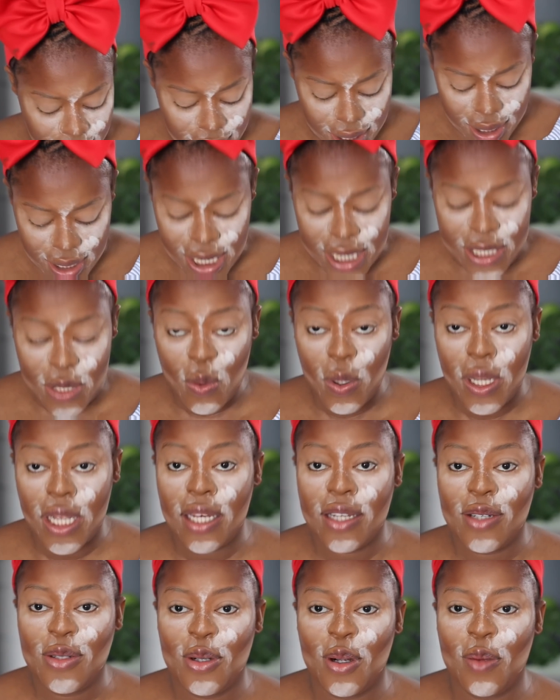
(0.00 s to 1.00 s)
Okay, let's
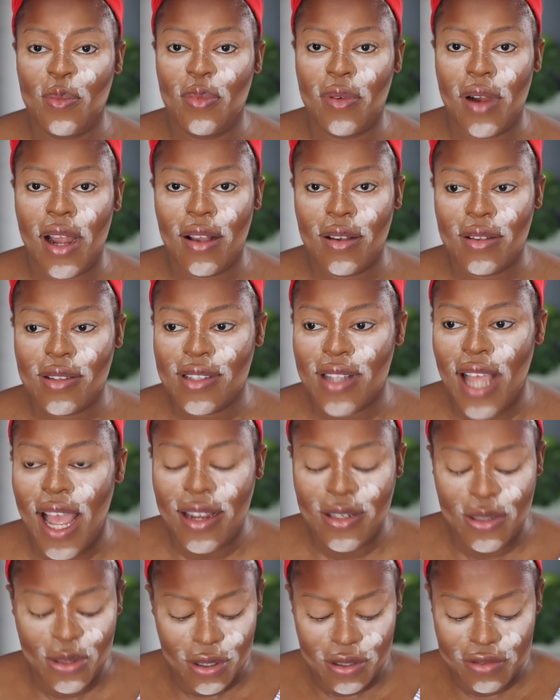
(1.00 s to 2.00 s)
quickly draw brows.
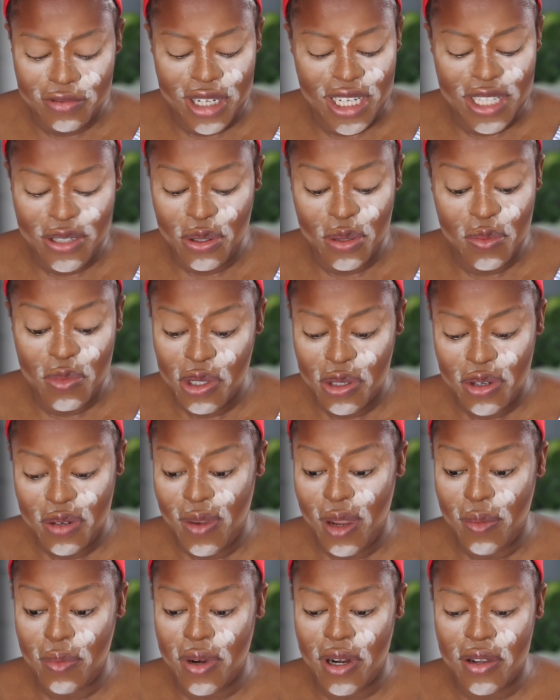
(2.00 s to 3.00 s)
I don't really do much
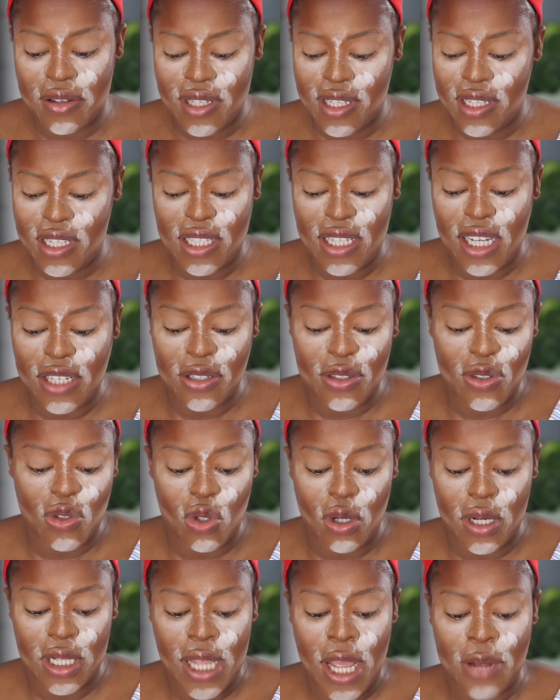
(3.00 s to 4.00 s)
with my brows these days. I just
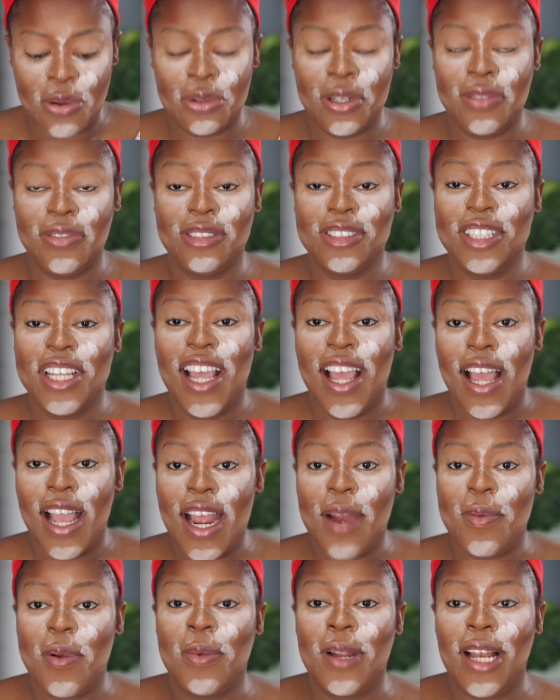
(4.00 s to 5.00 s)
draw it. I don't can't
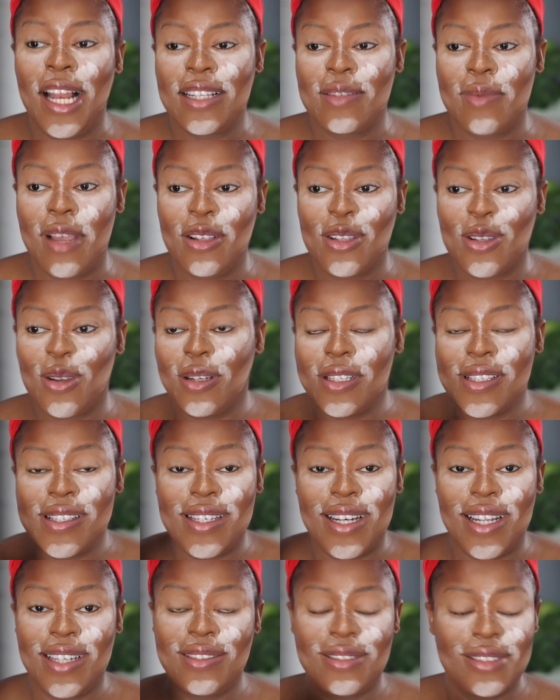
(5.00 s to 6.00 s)
remember the last time I used
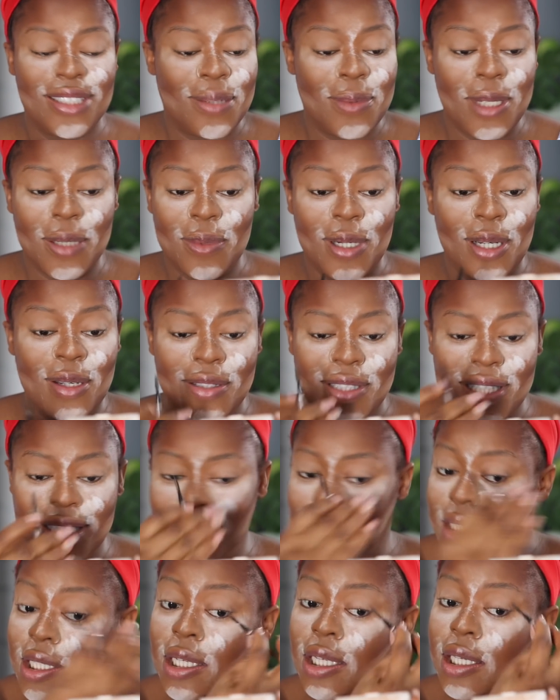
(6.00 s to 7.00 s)
concealer under my brows.
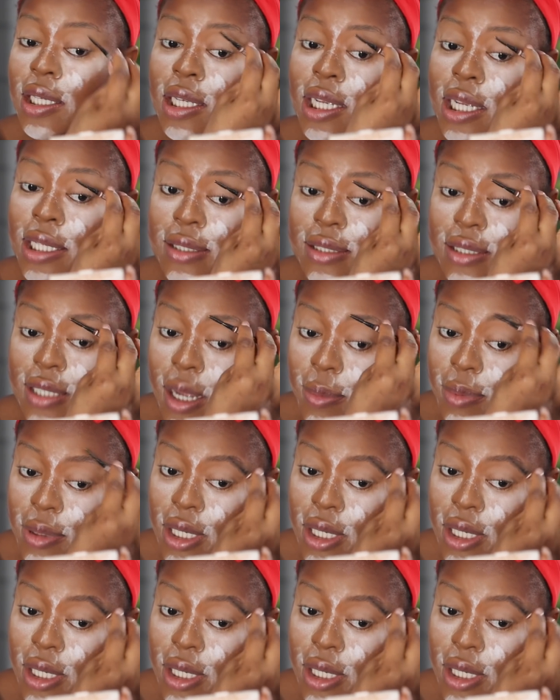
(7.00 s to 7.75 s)
It doesn't happen